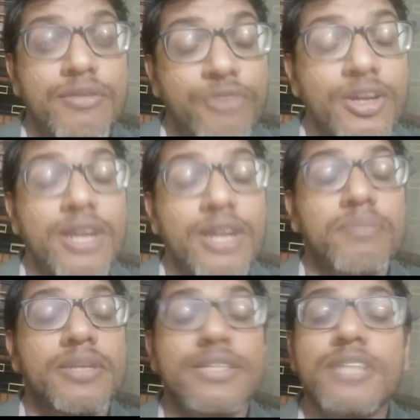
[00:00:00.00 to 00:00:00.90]
Foreign
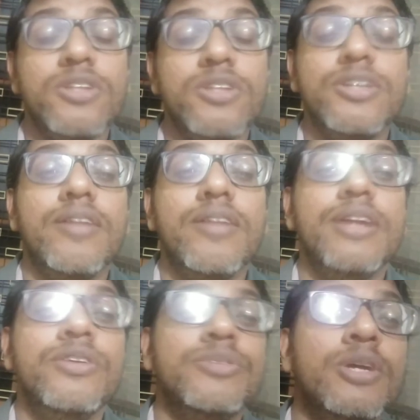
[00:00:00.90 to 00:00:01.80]
companies, that's also
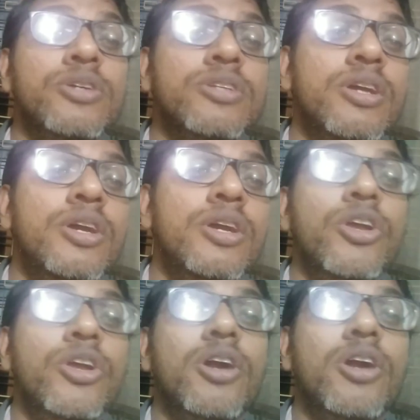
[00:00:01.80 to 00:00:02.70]
great news, because
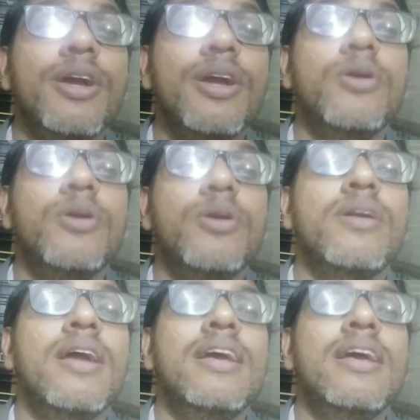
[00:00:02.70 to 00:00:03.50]
you're talking about